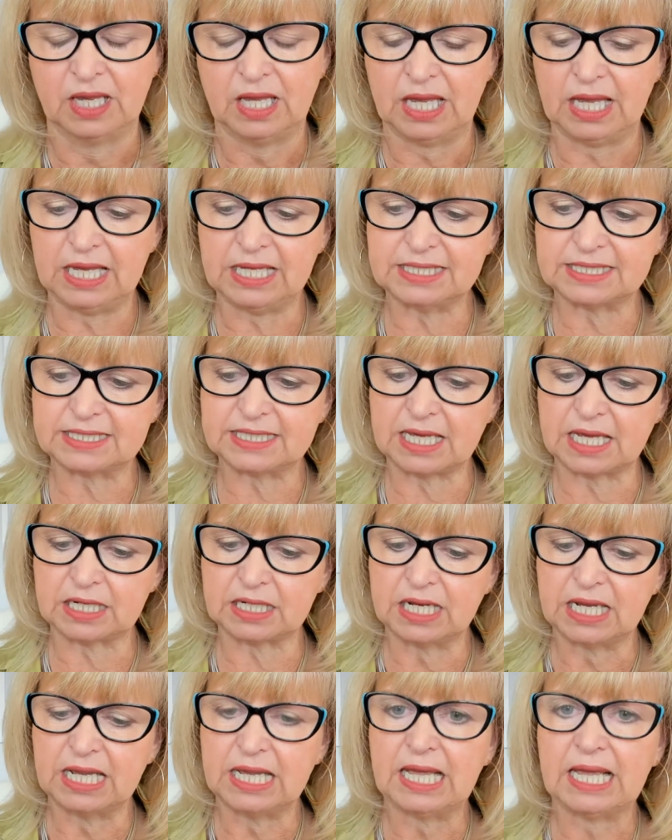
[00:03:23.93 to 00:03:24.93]
is that
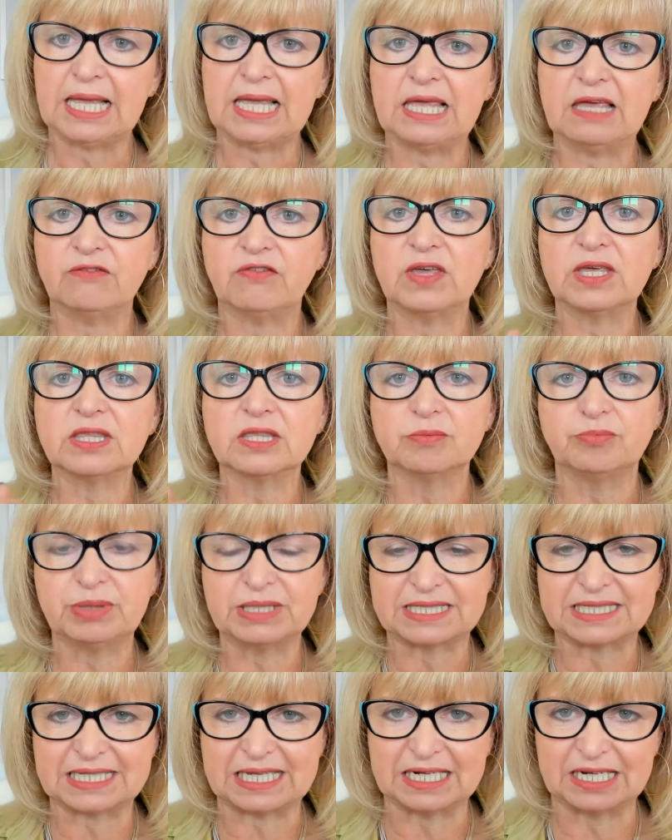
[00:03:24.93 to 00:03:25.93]
giving the
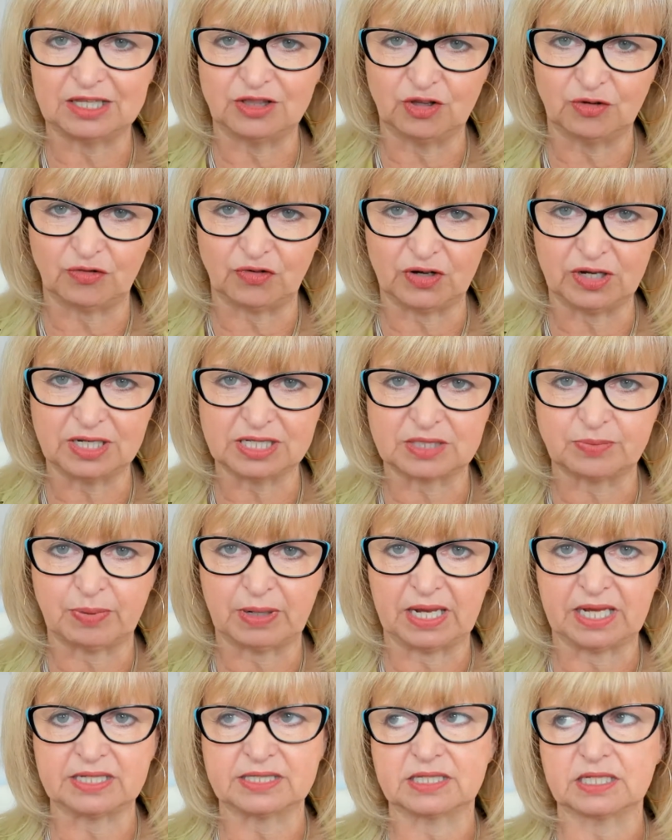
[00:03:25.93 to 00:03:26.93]
biscuit in the first
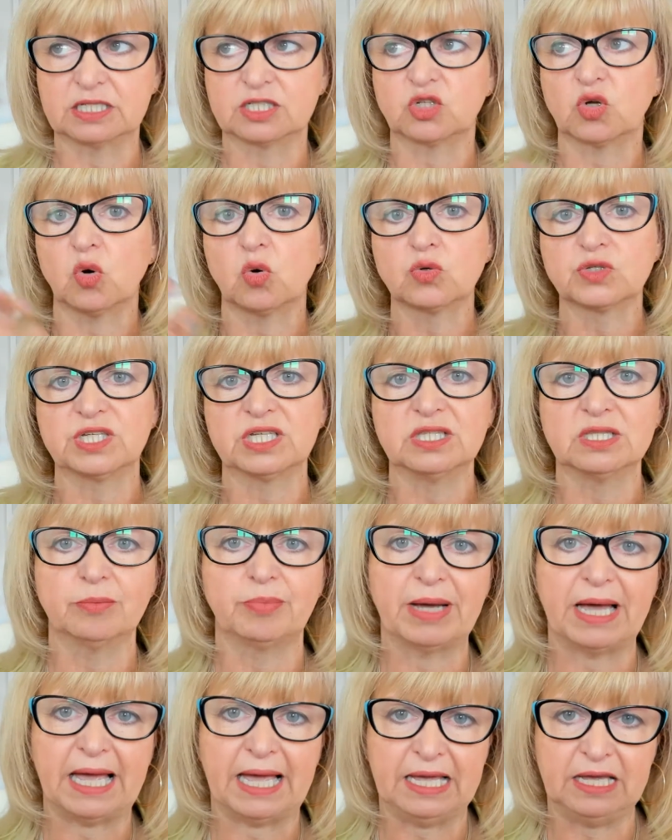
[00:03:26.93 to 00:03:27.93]
place is causing the
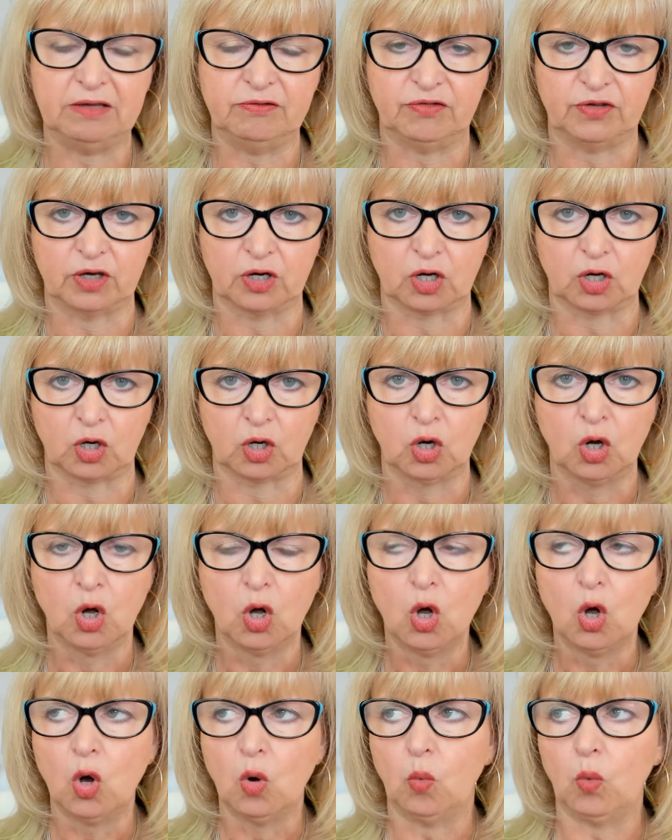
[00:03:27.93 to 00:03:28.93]
behavior,
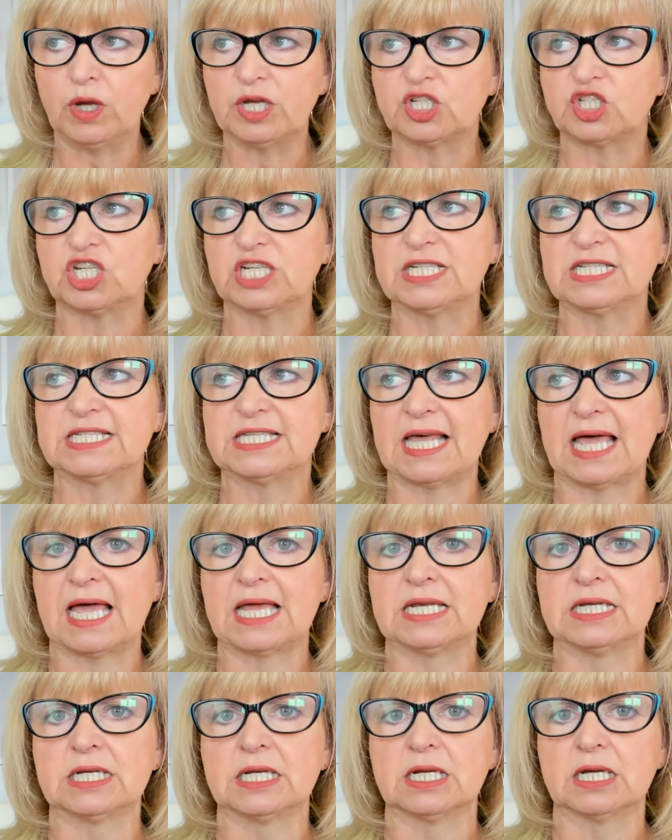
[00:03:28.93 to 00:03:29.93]
which is
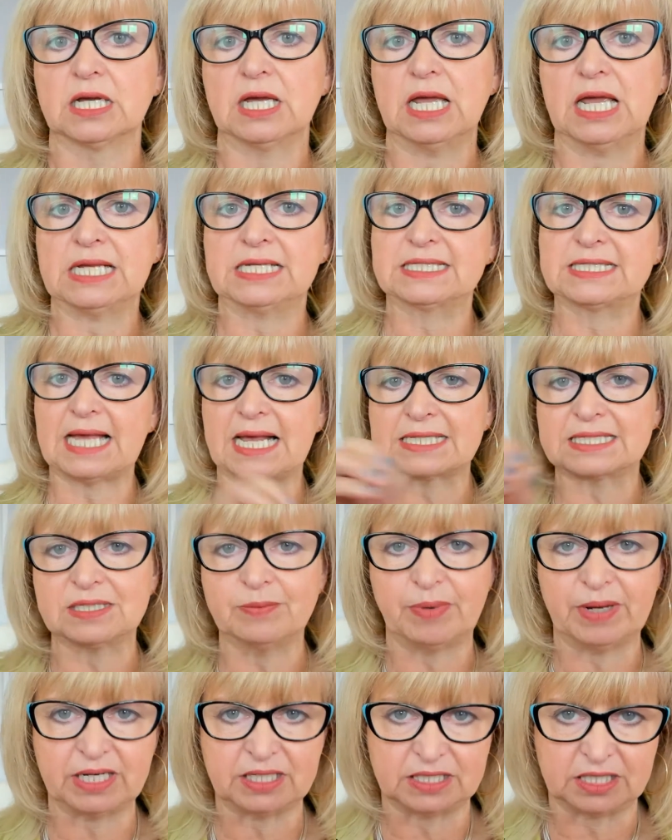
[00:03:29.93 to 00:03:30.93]
then
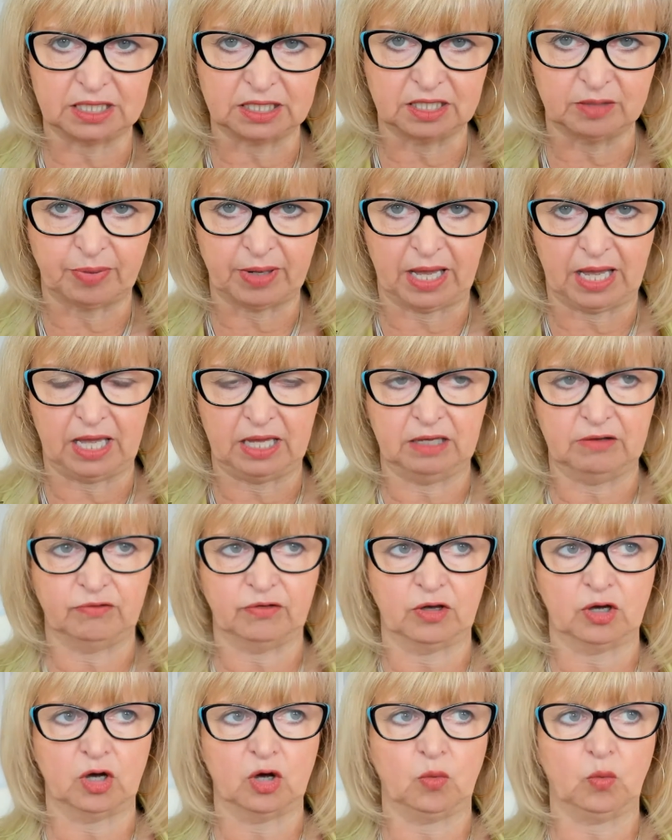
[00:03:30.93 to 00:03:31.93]
exacerbating the
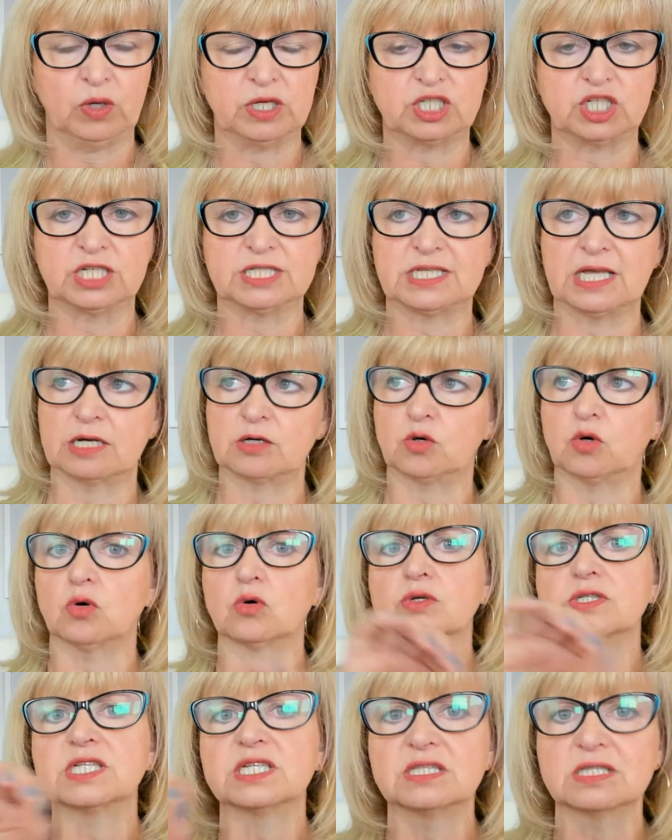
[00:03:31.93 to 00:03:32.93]
behavior, which is then
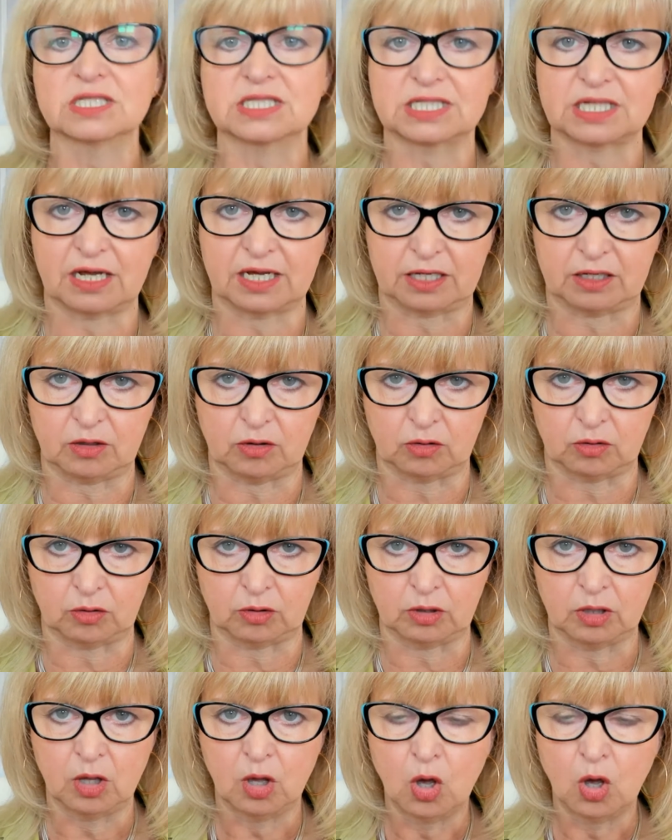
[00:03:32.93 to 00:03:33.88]
causing the cycle,